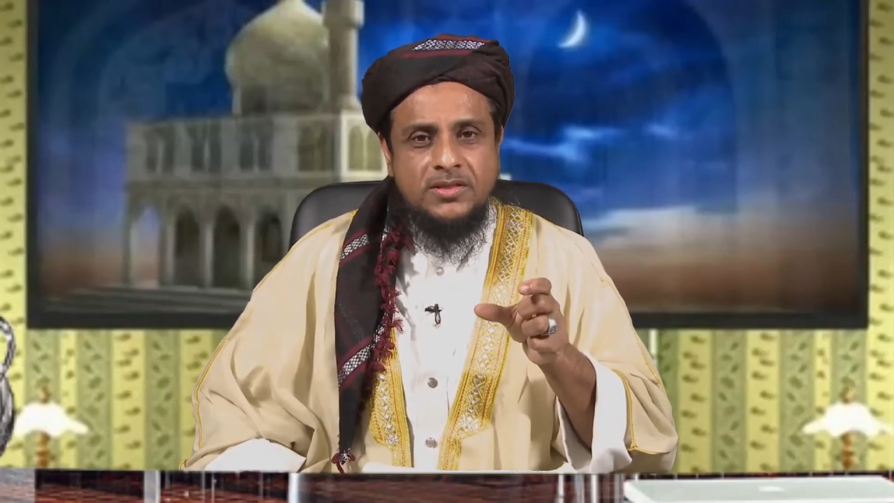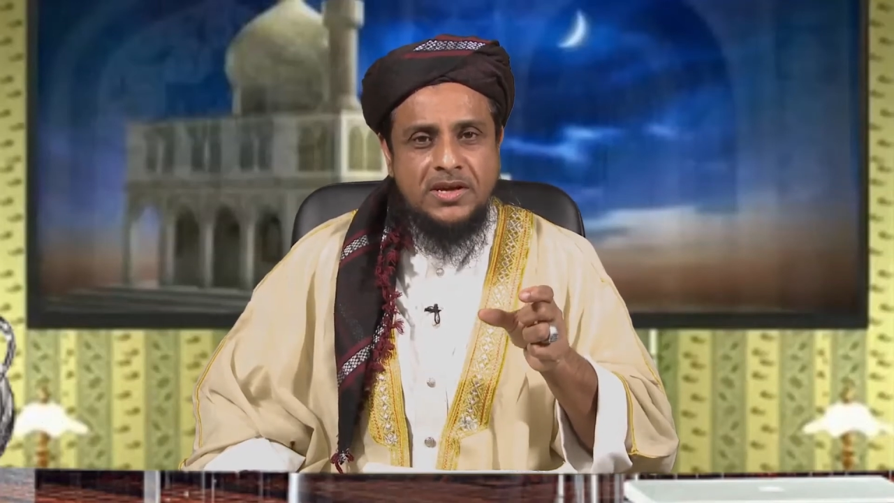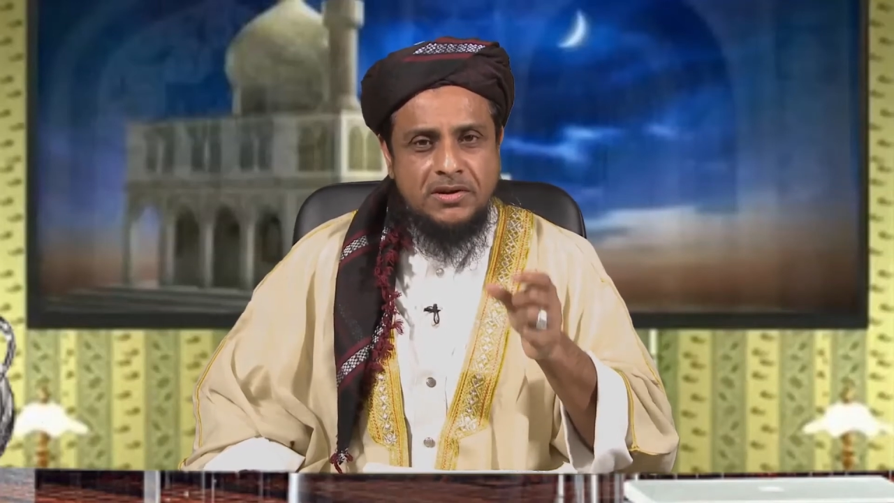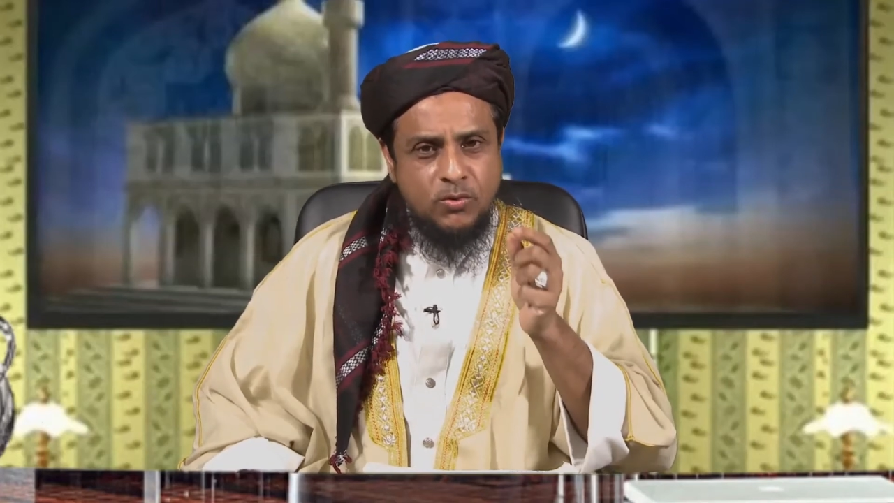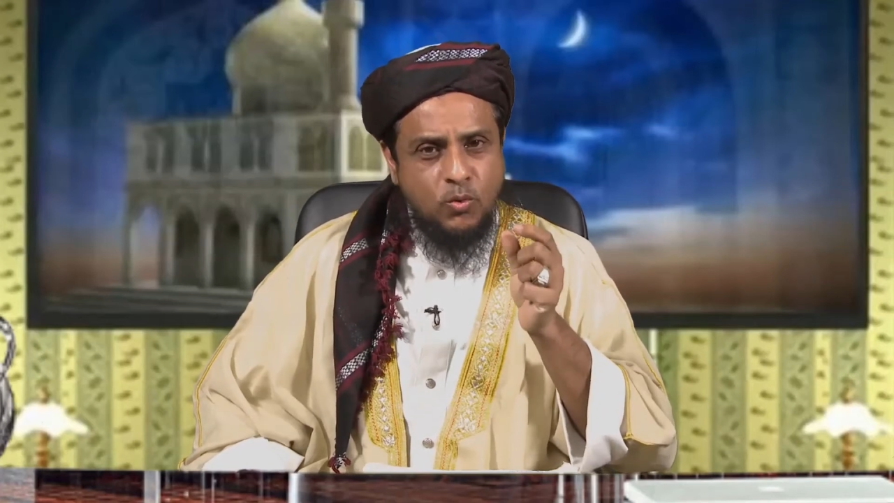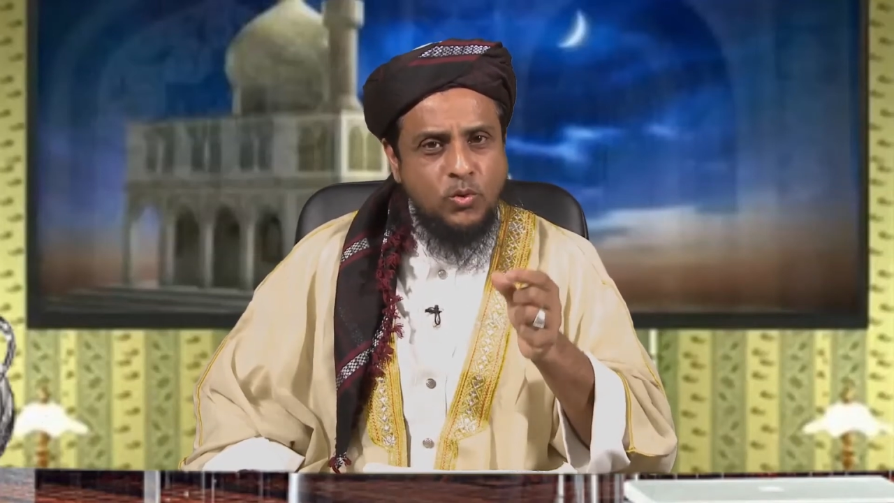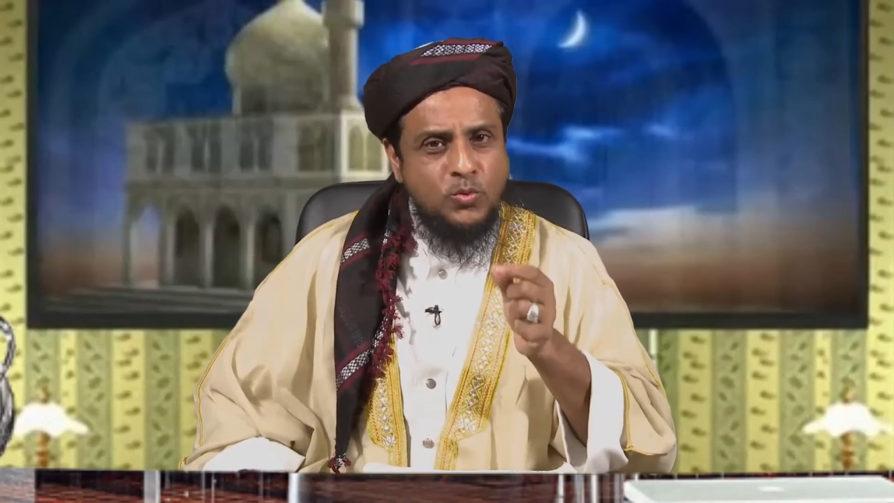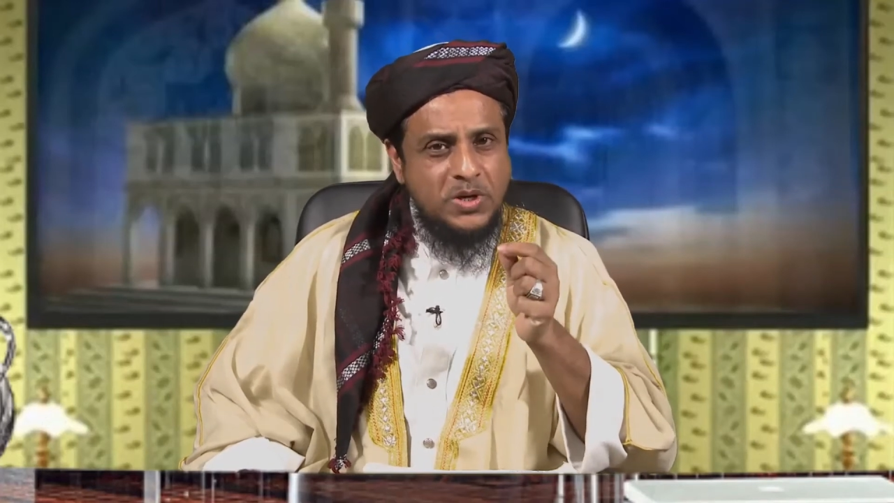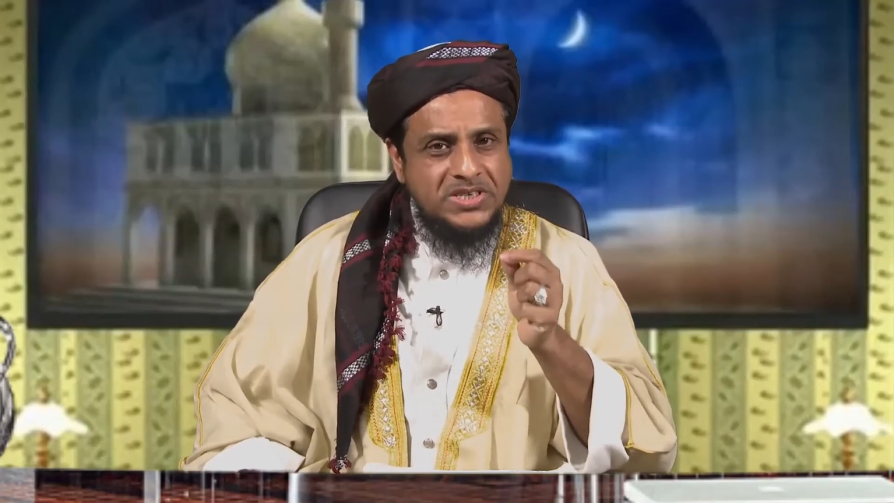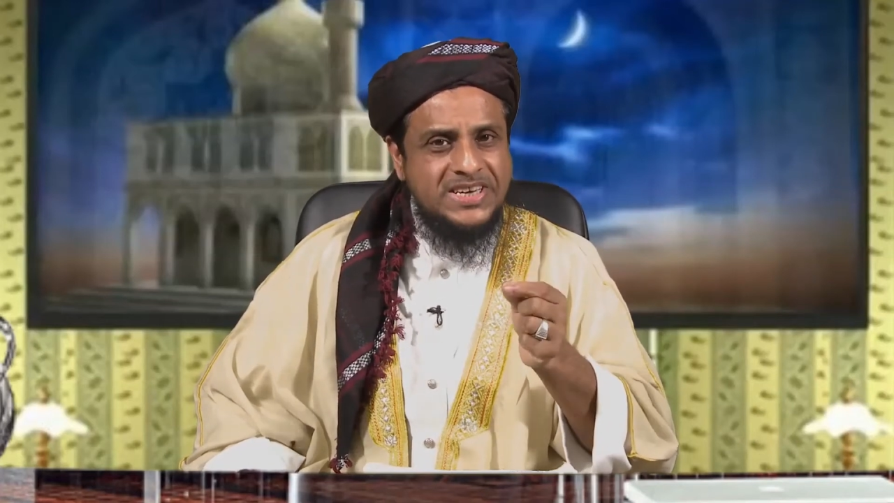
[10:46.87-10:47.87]
there
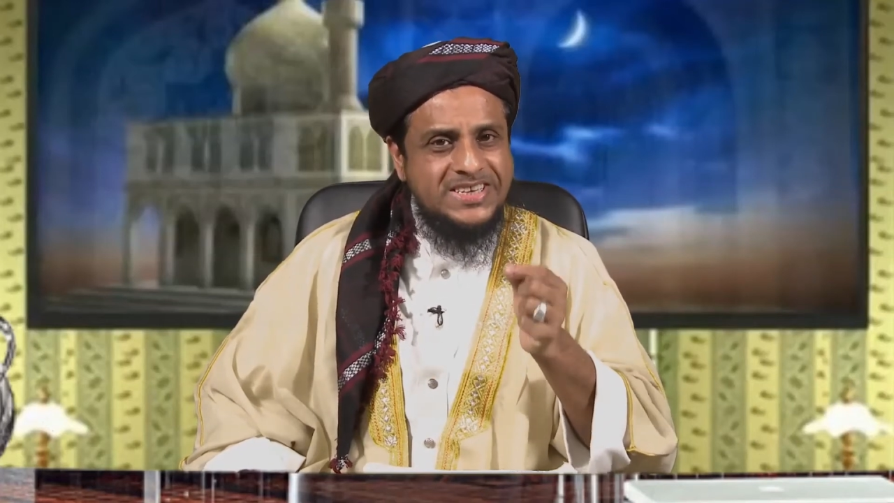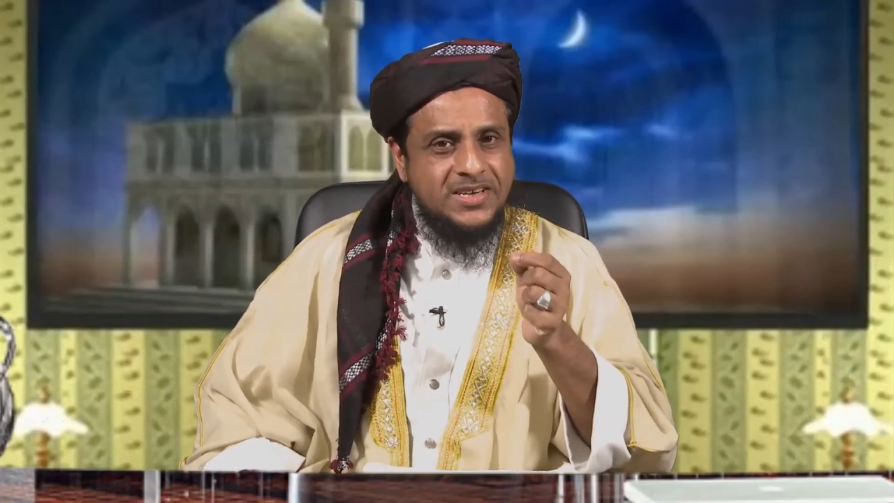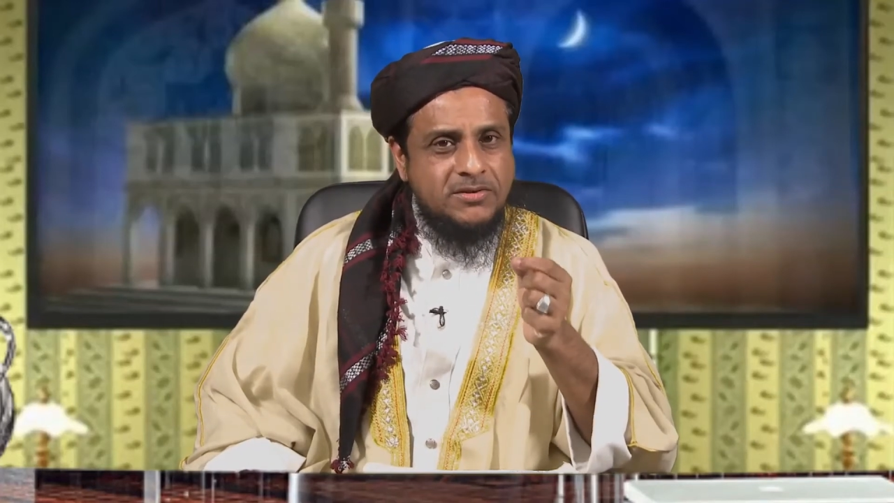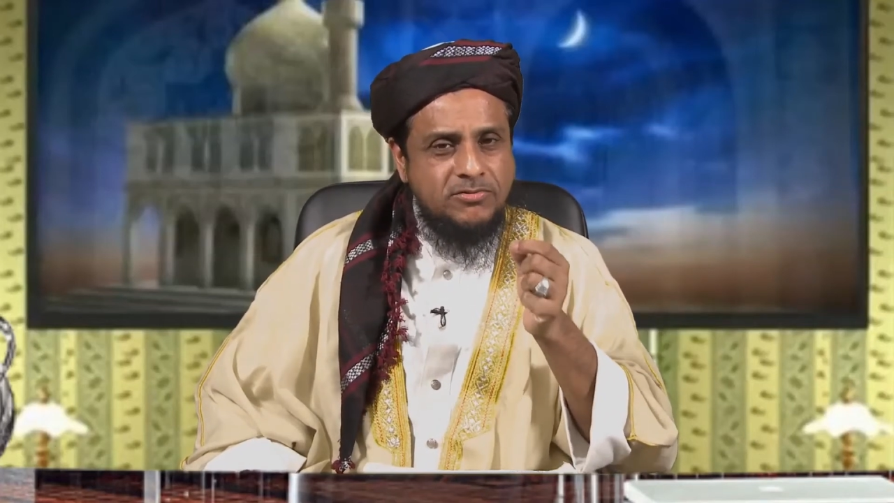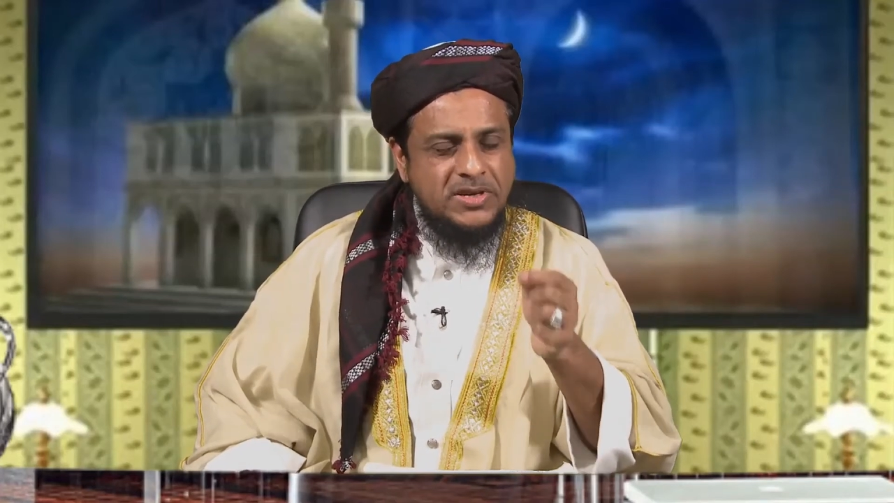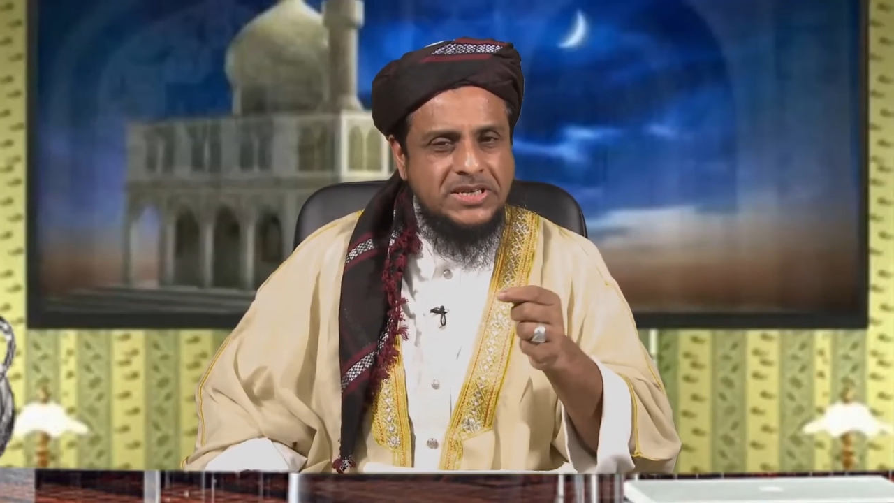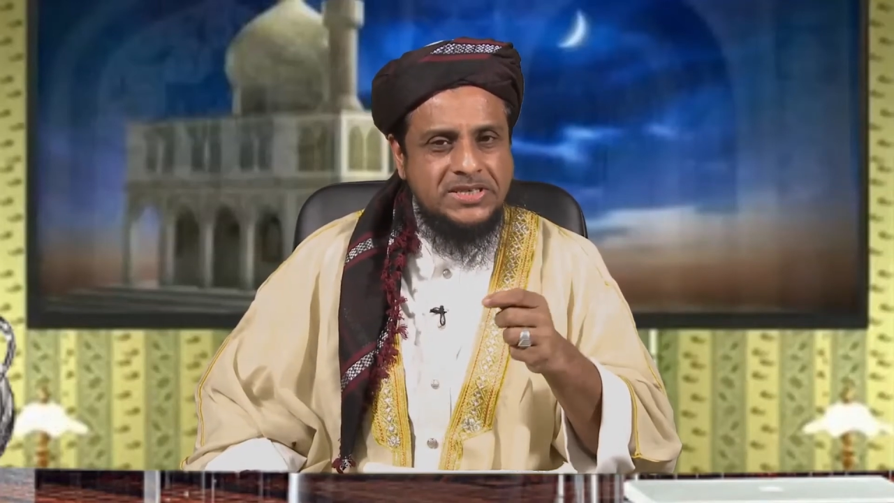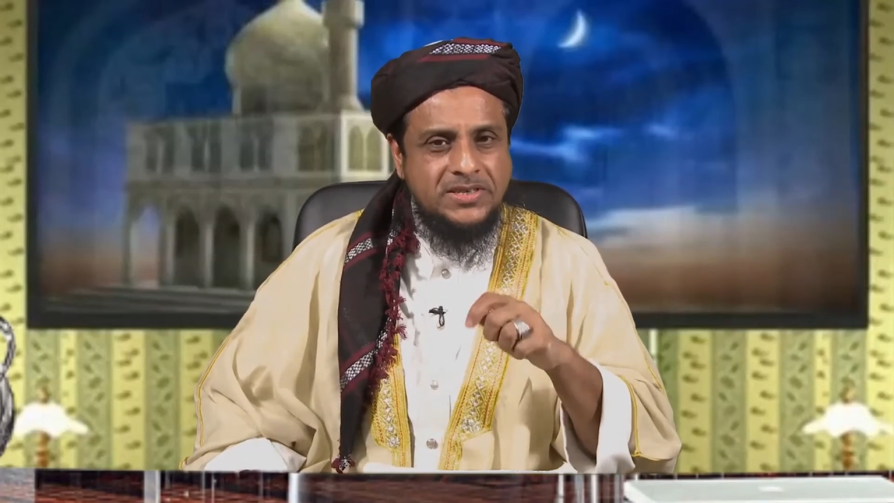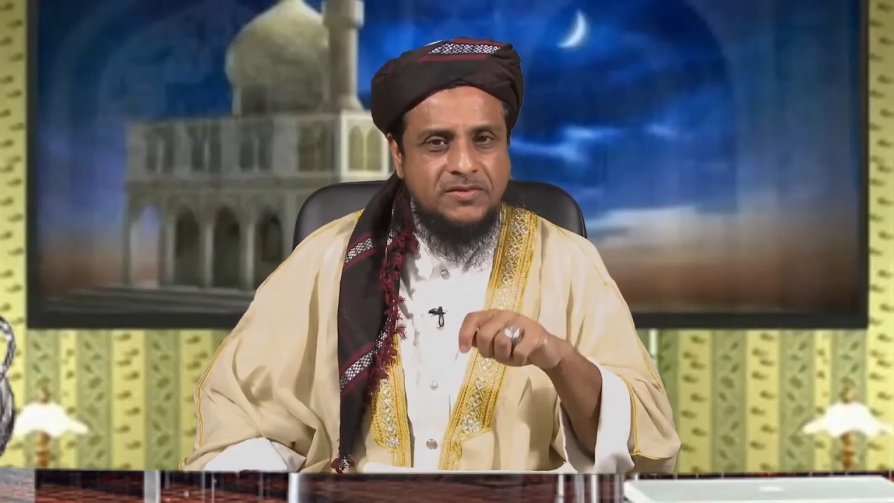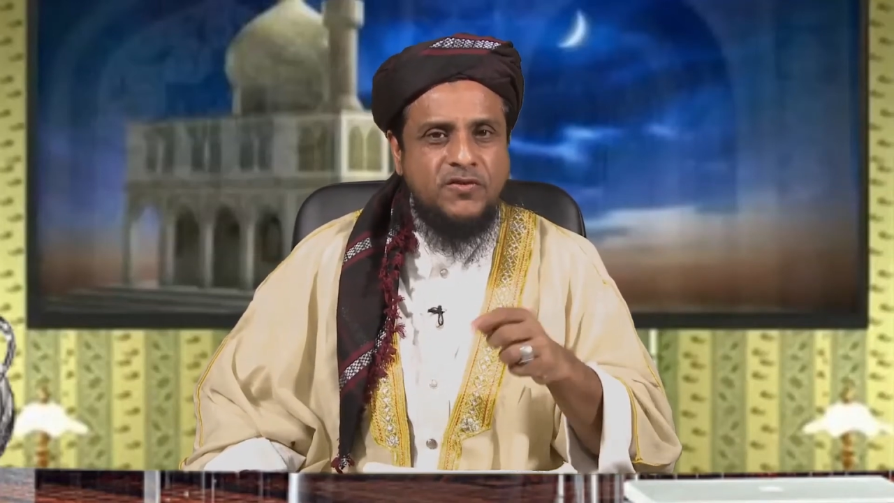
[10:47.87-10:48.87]
always is a reason.